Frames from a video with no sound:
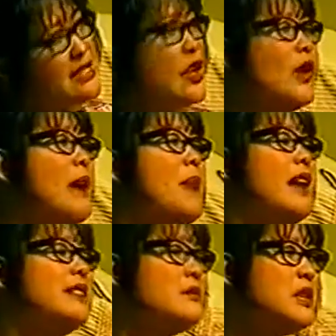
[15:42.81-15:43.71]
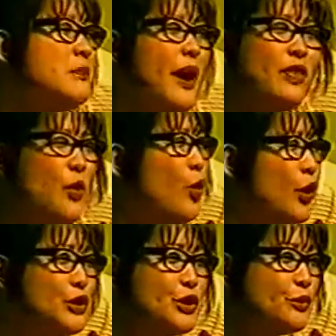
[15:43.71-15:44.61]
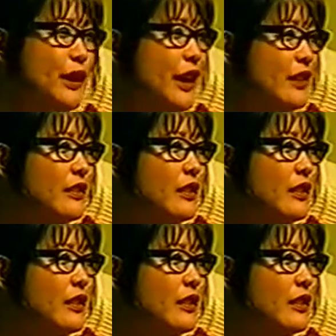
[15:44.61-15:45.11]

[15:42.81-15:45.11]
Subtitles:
I'd say, okay, Ma, tell me about the war in Korea.